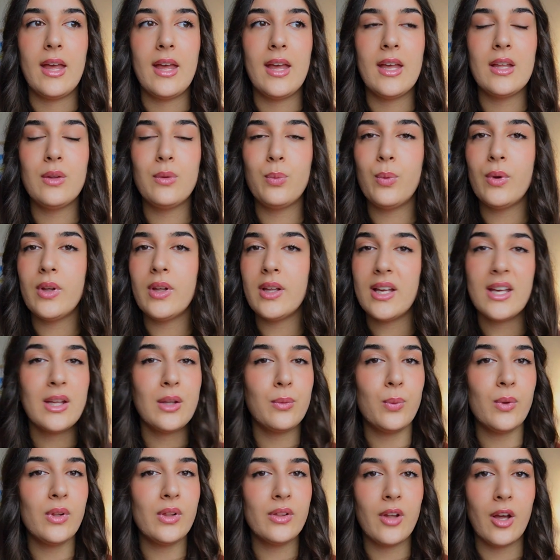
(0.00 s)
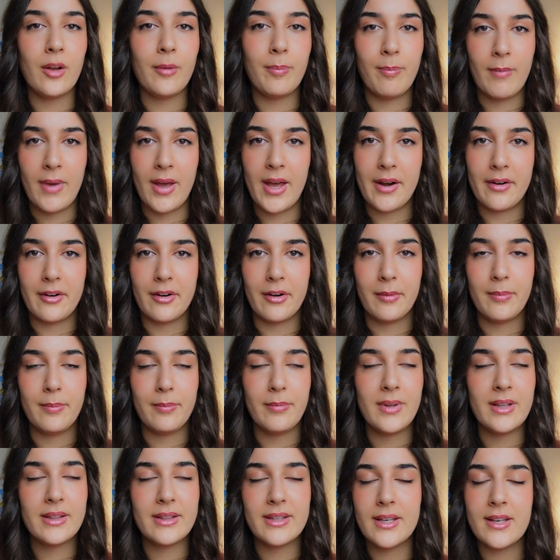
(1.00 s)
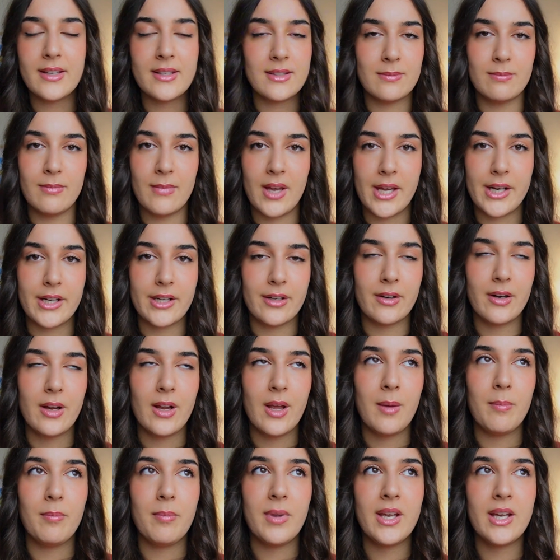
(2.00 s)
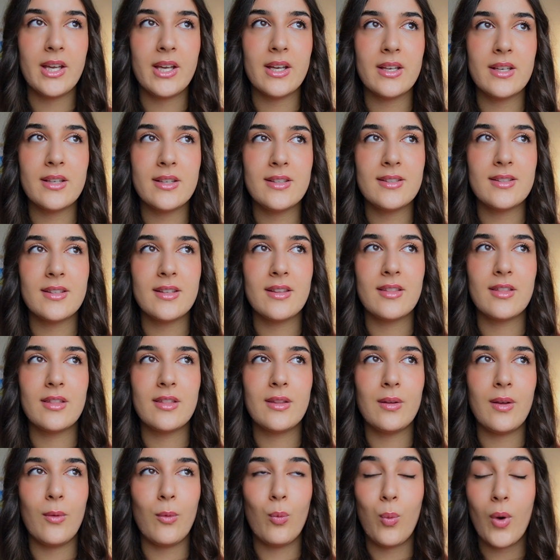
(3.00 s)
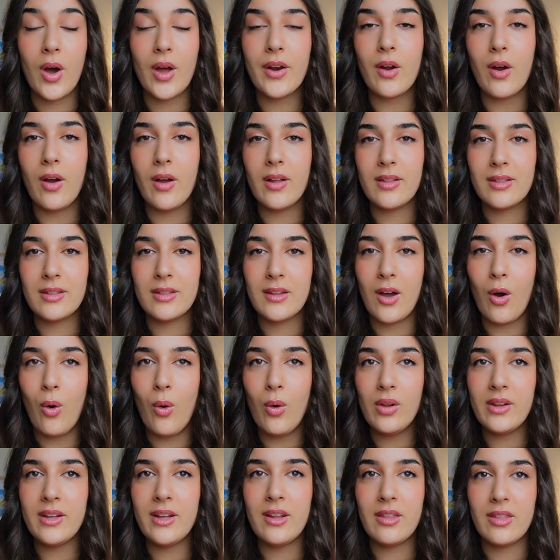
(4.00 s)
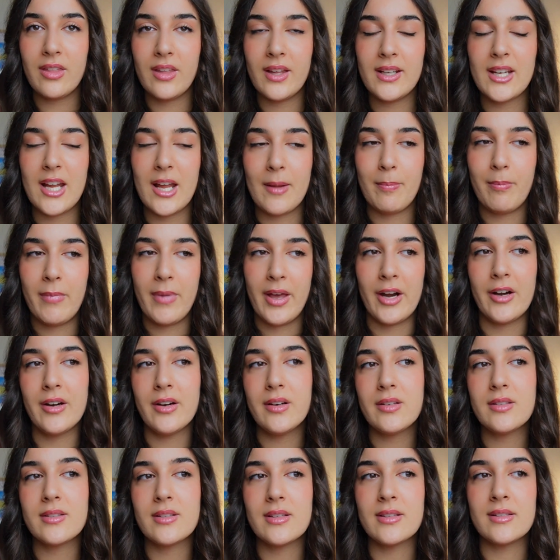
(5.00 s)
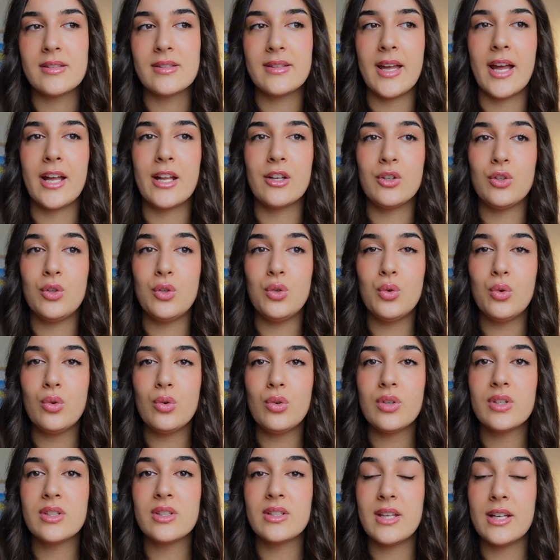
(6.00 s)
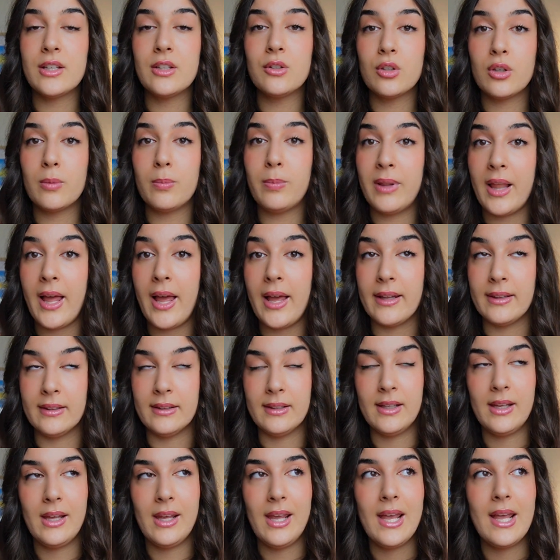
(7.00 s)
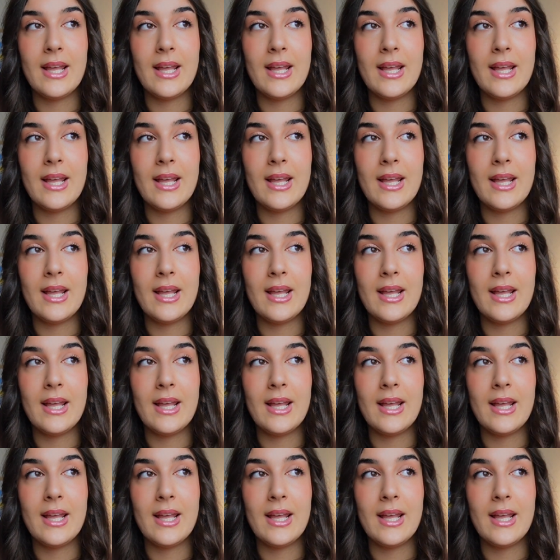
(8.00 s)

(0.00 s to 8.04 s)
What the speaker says: it will not matter. It doesn't matter, because the only thing that matters is that you stick to the plan,